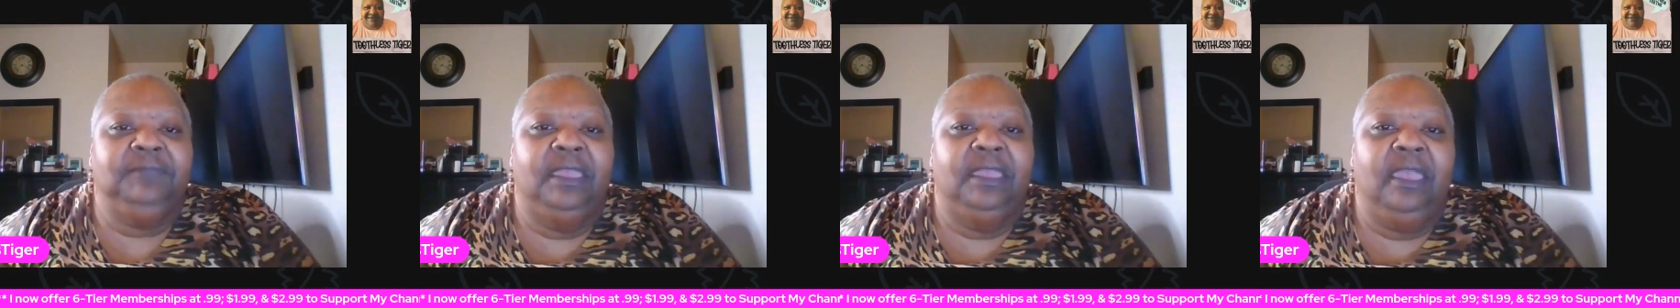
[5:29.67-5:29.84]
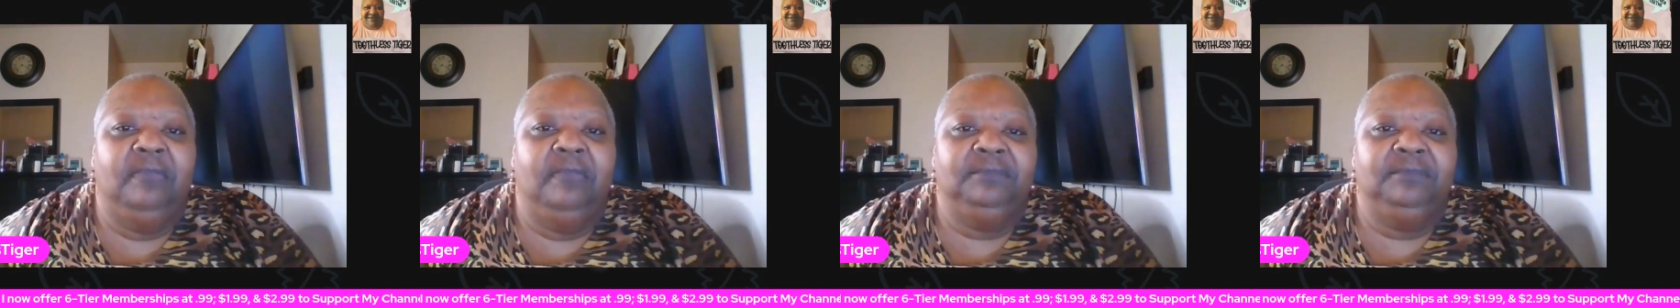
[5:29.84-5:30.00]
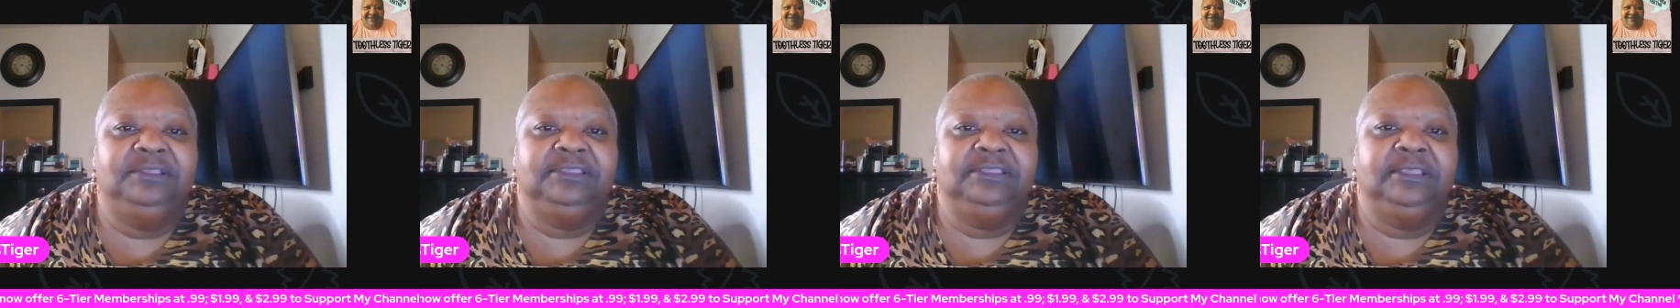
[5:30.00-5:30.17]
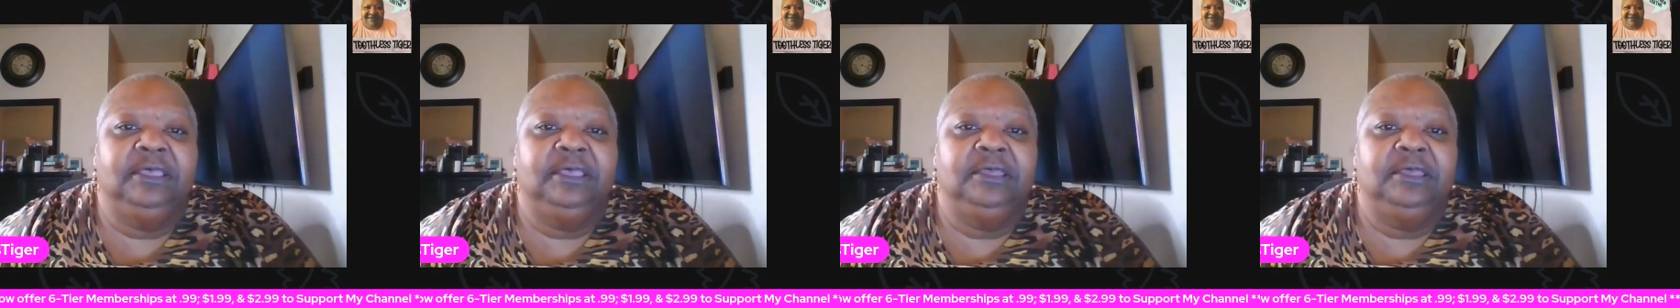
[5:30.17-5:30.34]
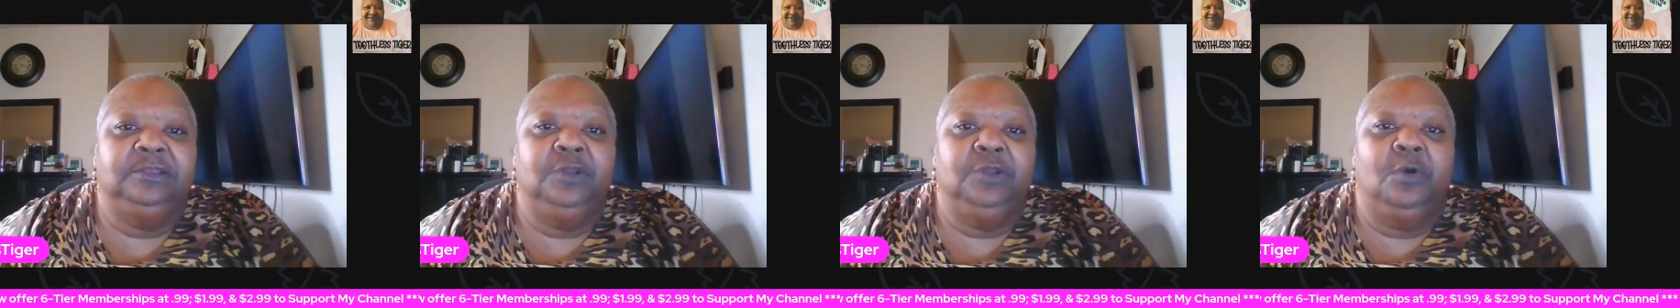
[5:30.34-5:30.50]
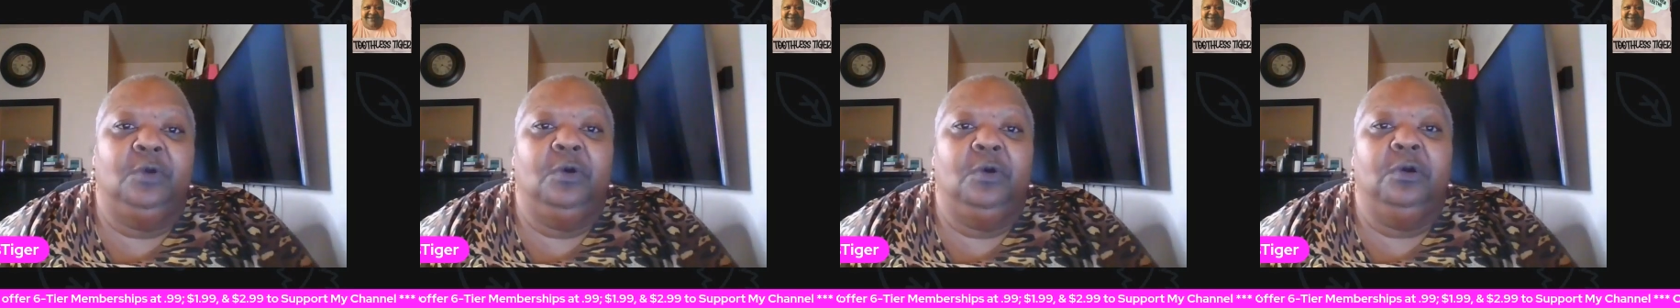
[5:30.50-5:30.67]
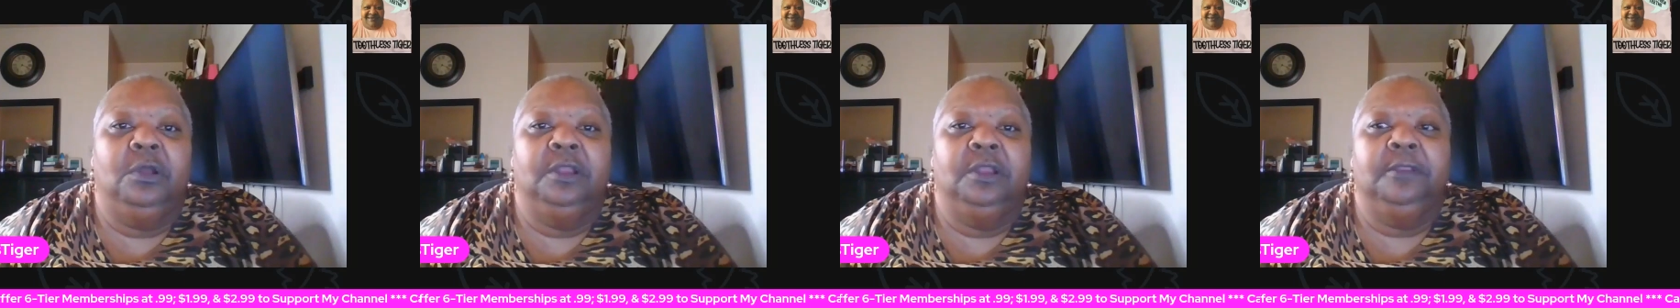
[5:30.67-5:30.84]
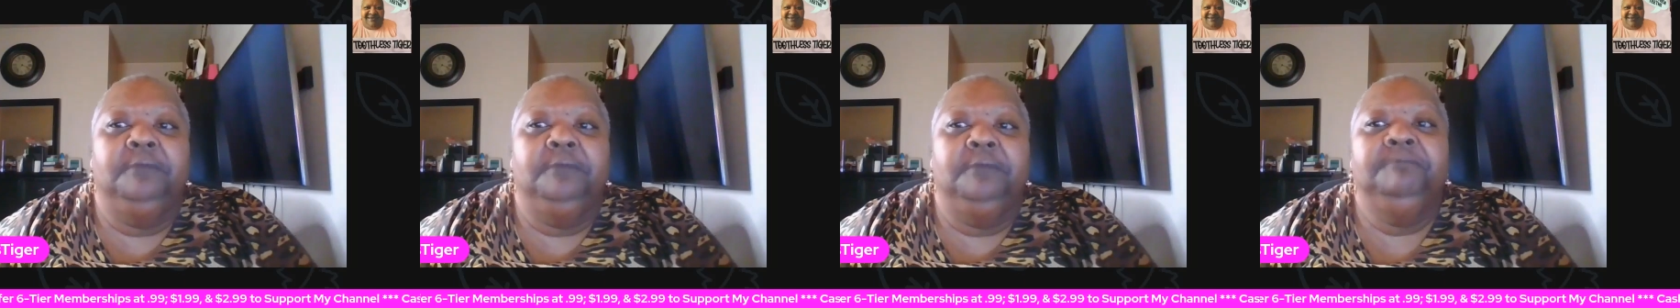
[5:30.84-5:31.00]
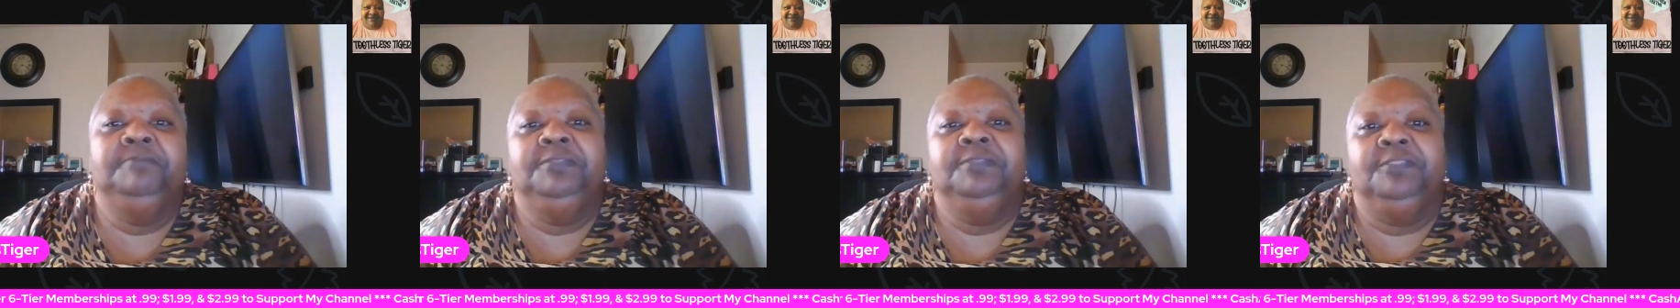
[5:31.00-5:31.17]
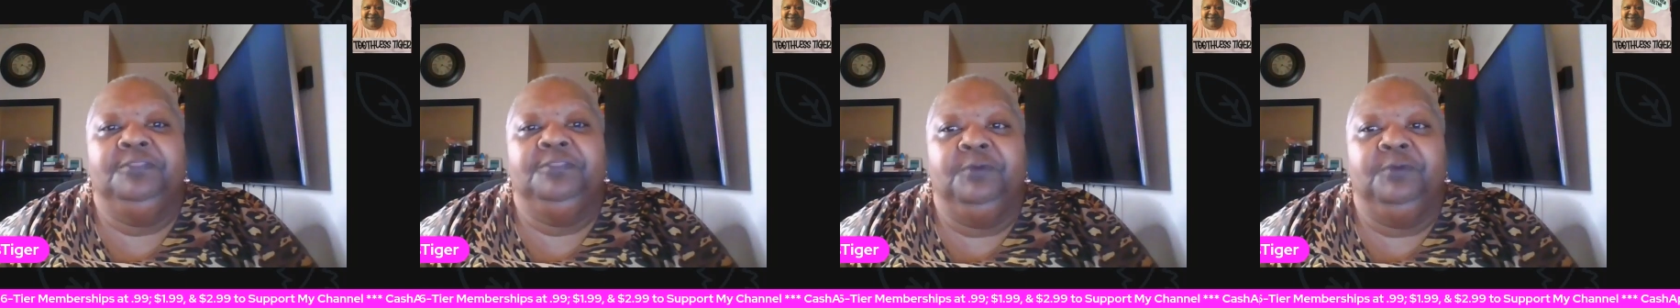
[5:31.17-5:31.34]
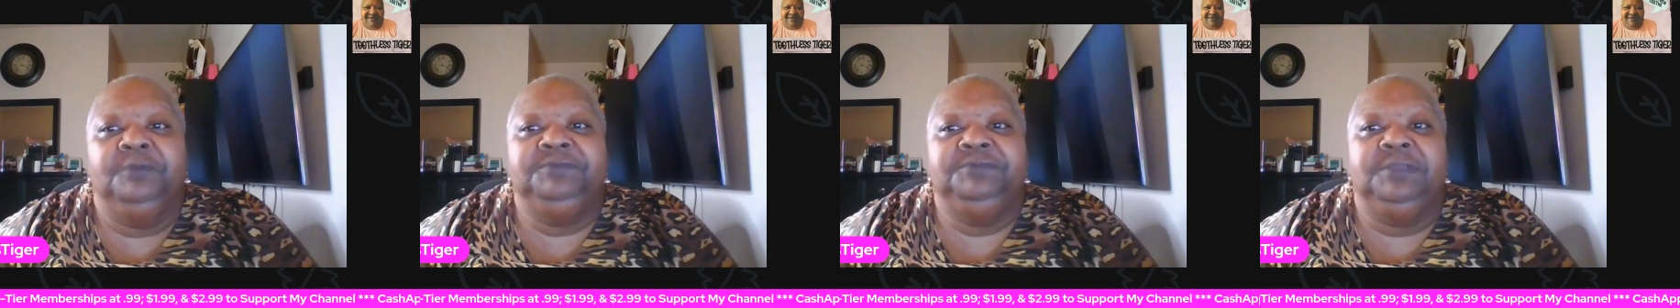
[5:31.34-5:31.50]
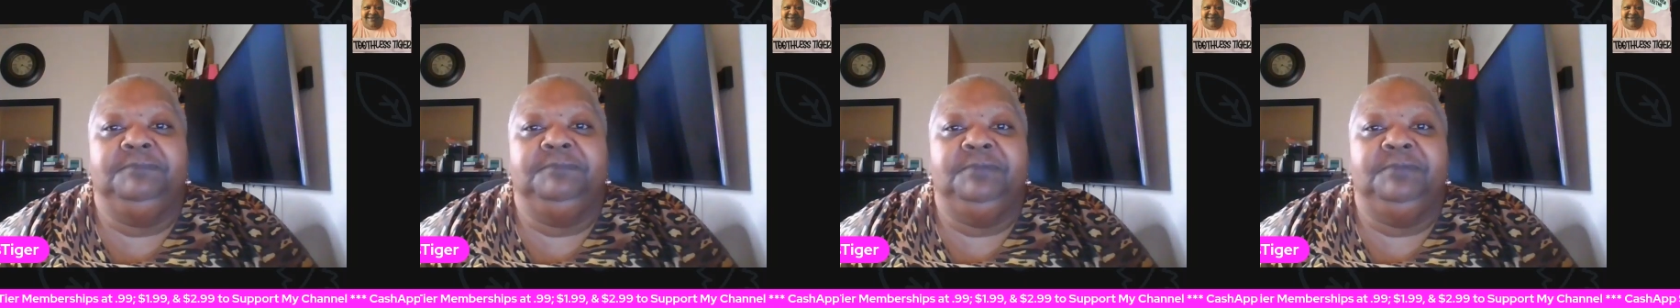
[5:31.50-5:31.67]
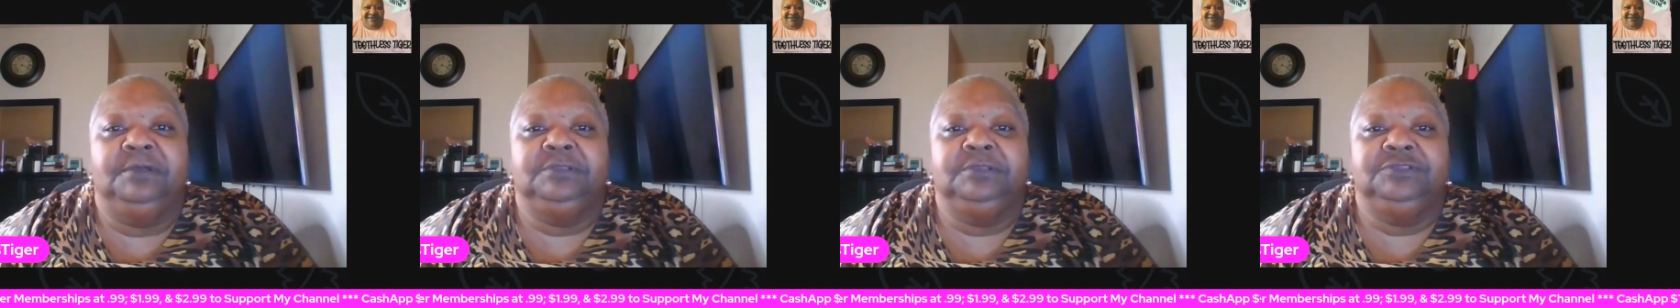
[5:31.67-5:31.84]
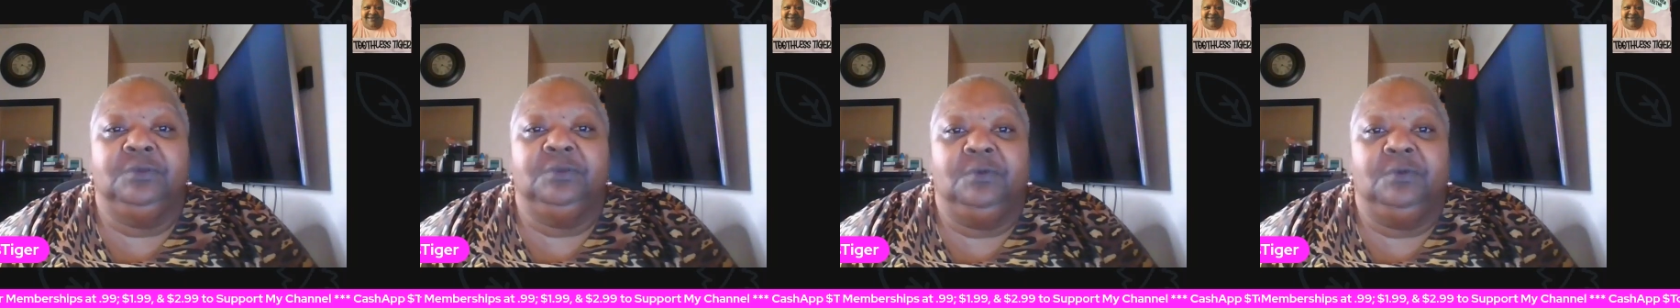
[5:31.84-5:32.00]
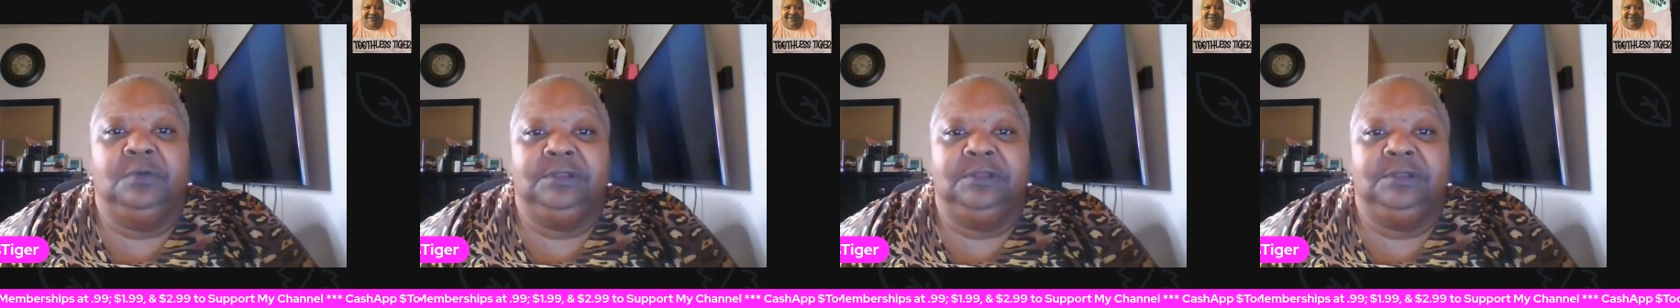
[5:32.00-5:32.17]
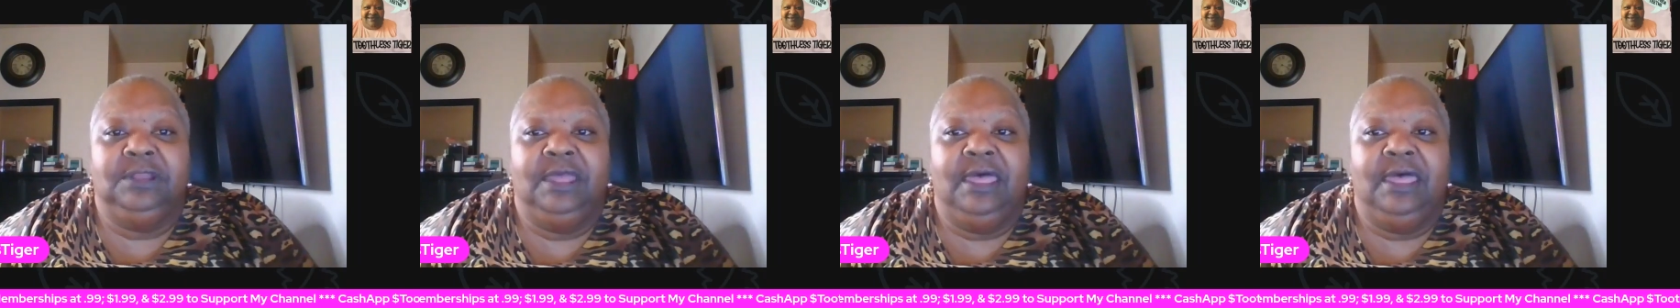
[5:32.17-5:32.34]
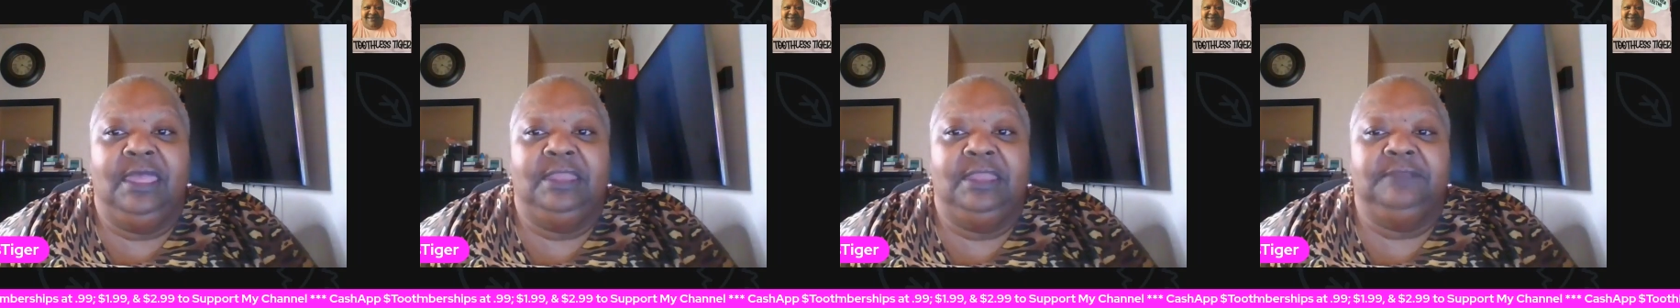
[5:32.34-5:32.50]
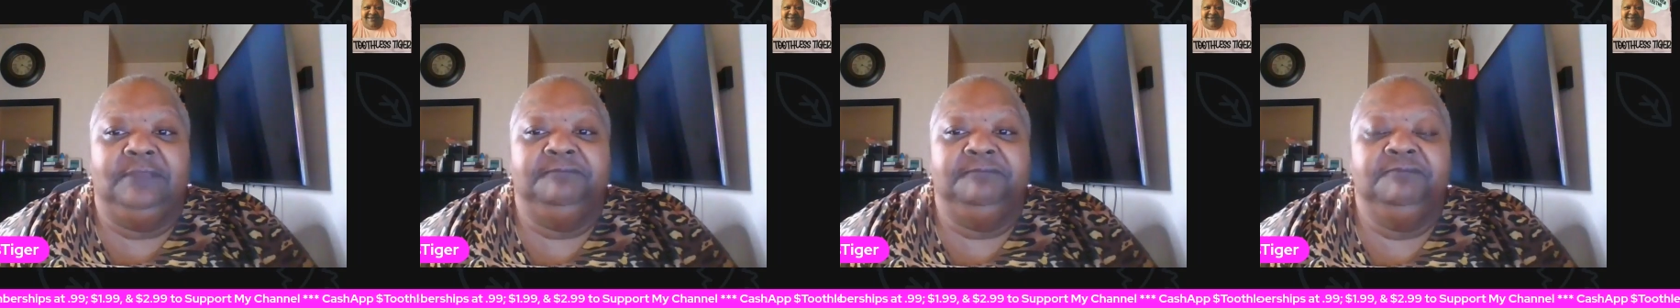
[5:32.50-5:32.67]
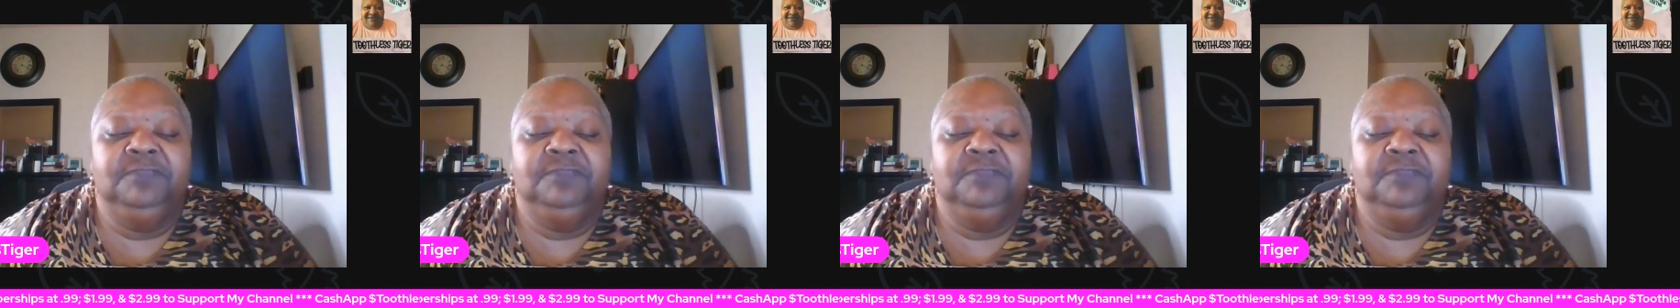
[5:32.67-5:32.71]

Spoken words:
Amazon or Thrifty Books online.